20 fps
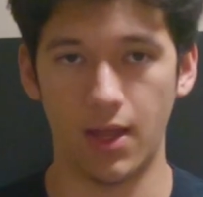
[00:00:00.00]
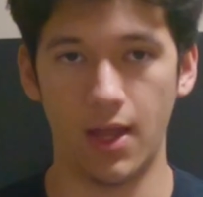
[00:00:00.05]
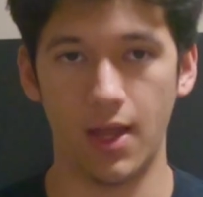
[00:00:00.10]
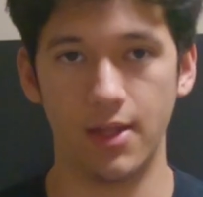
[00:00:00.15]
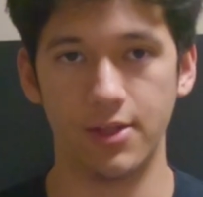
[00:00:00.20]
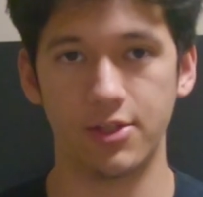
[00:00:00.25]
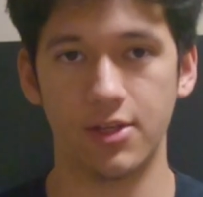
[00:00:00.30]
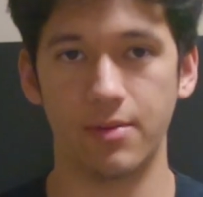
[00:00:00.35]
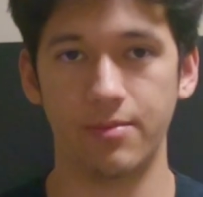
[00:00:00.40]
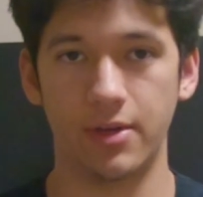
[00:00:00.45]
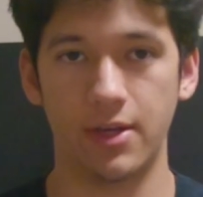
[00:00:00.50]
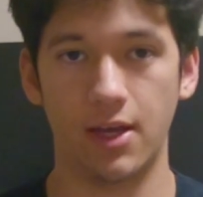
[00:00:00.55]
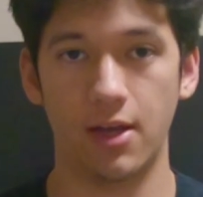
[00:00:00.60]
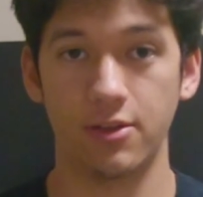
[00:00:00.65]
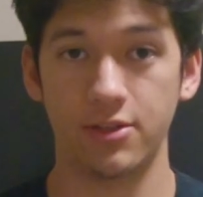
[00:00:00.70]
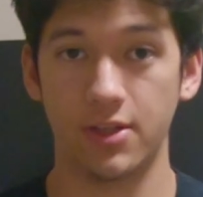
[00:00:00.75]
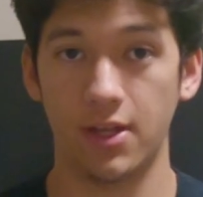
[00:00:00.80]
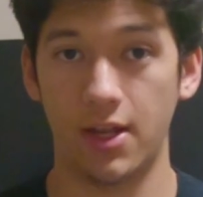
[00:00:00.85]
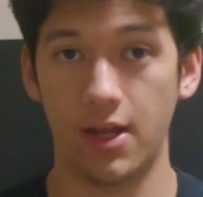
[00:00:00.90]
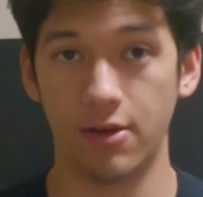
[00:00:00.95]
And something
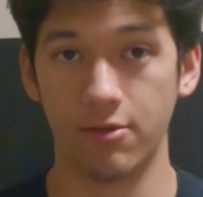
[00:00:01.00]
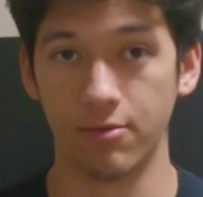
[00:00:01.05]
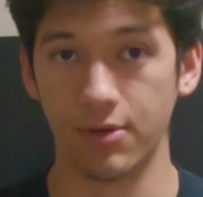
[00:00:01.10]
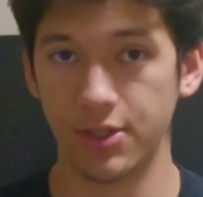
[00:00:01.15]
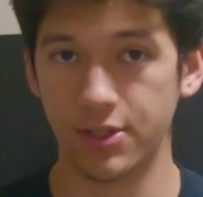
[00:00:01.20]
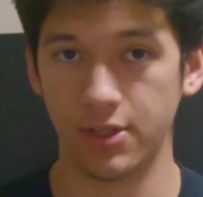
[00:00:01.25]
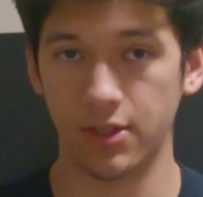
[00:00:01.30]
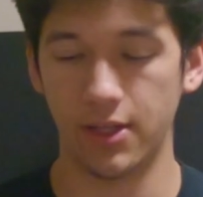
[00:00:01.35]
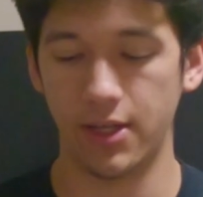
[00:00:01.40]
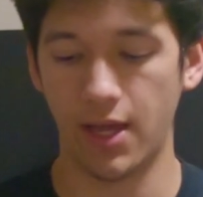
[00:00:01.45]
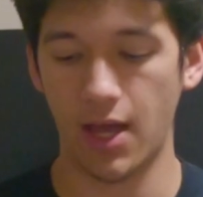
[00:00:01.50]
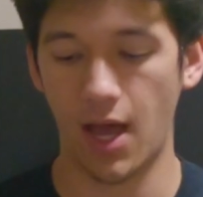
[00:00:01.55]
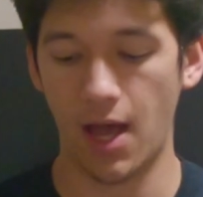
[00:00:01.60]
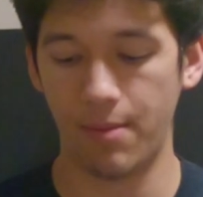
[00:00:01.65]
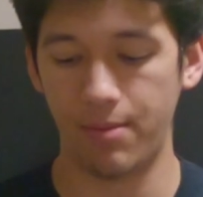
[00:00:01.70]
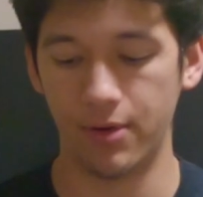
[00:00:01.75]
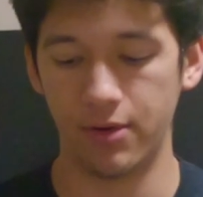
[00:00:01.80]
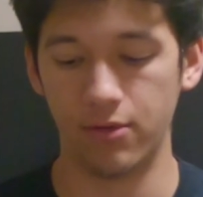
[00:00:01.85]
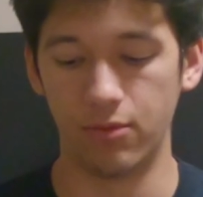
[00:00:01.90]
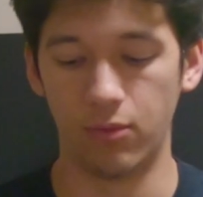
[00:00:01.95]
else that had recently
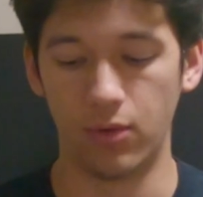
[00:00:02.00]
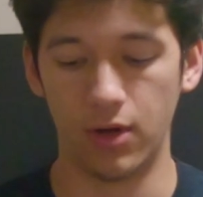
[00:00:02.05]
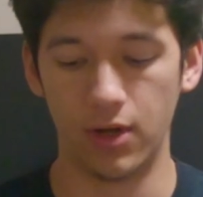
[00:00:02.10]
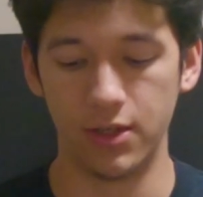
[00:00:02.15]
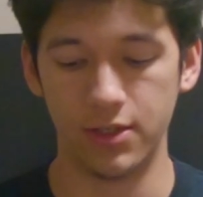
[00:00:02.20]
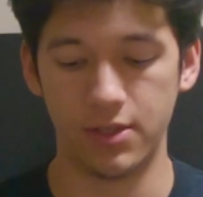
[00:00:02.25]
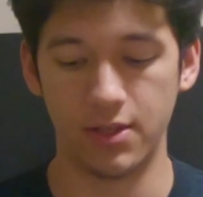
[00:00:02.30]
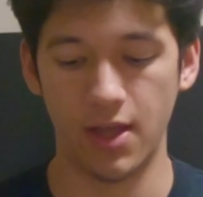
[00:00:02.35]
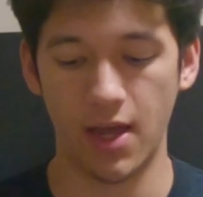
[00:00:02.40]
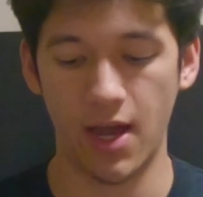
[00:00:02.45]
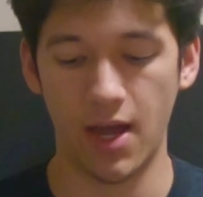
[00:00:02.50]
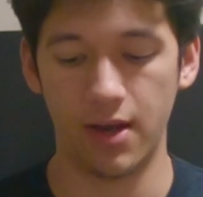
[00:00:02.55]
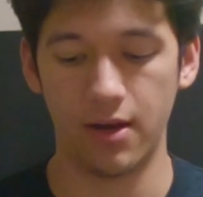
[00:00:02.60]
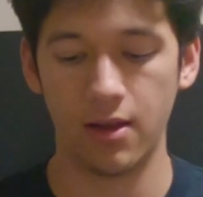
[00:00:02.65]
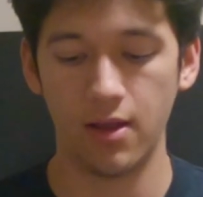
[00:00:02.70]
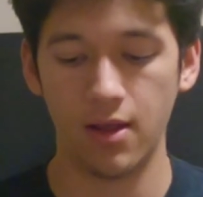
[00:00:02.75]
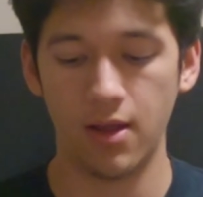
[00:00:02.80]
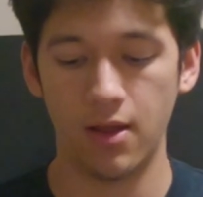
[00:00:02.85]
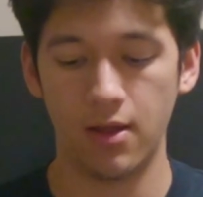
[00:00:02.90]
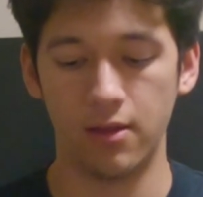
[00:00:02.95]
happened was
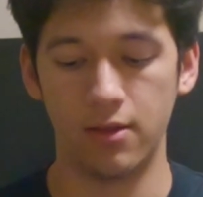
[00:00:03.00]
that